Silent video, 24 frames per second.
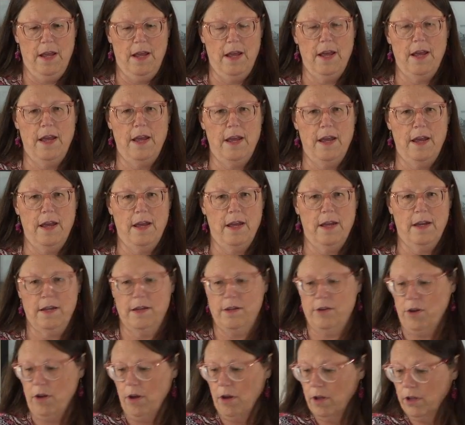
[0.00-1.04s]

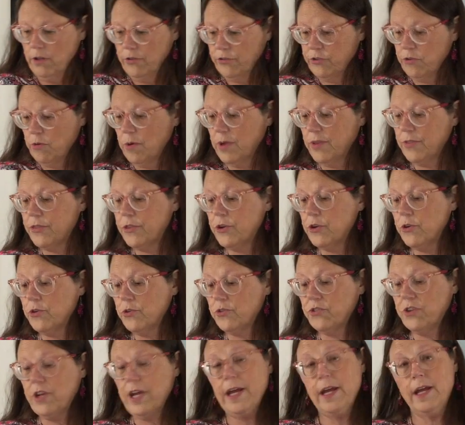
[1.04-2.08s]
And also on
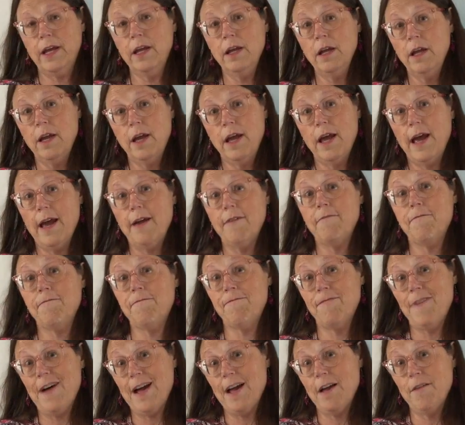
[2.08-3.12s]
Thursday at
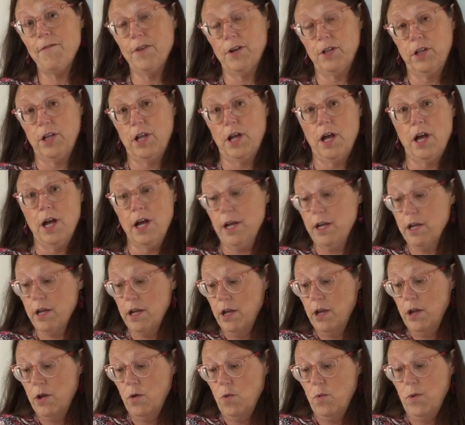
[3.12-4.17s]
5 o'clock,
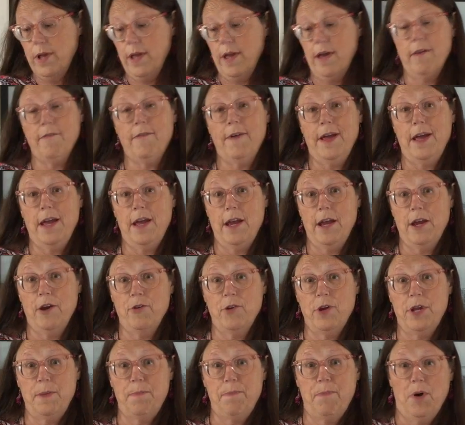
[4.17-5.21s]
we have a
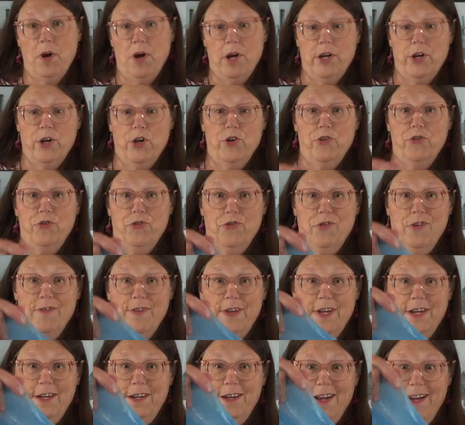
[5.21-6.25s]
Harry Potter
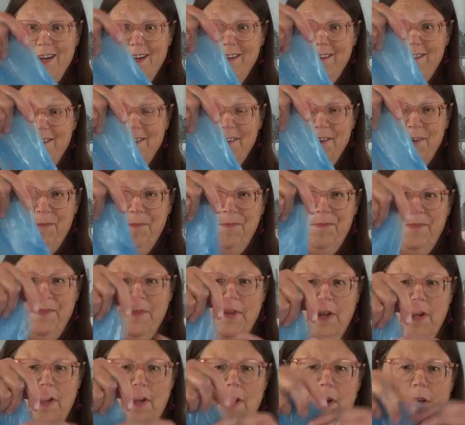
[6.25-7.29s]
trivia night.
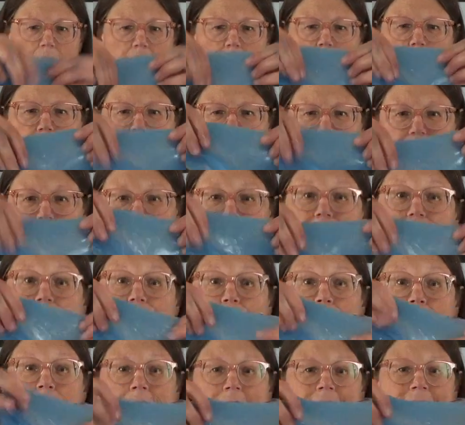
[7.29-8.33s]
Okay, this
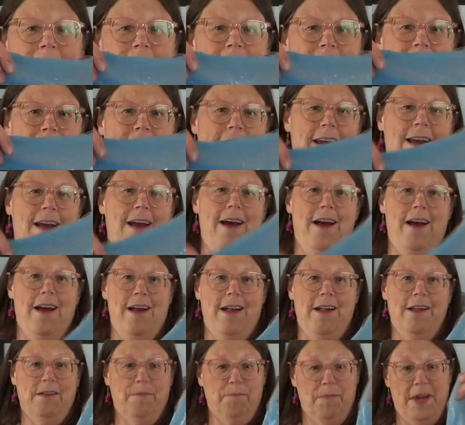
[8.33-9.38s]
one,
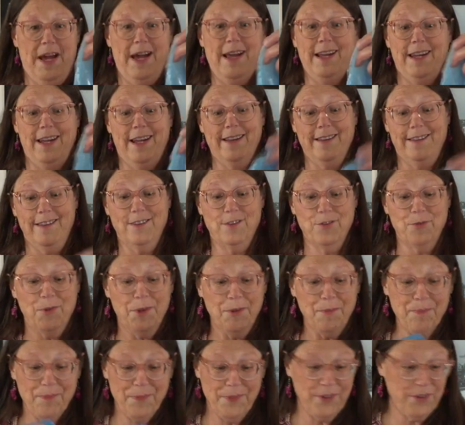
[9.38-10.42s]
I like this
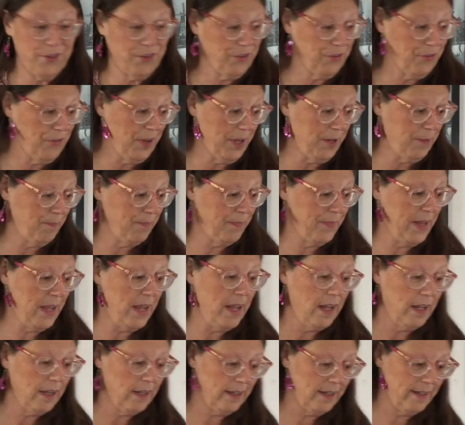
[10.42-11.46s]
one. This is fun.
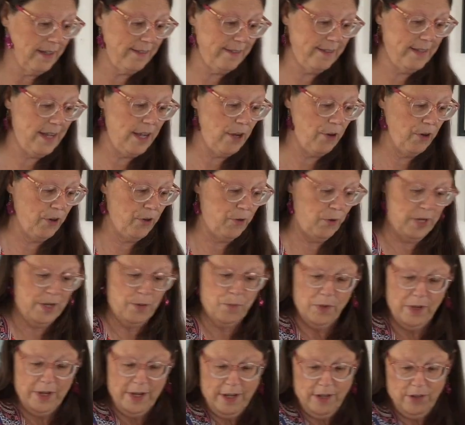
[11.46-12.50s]
Let's see how our green
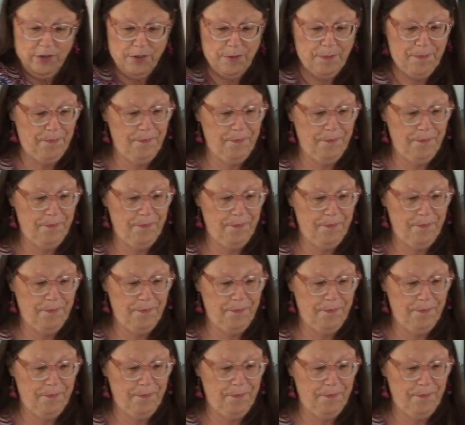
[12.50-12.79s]
one is.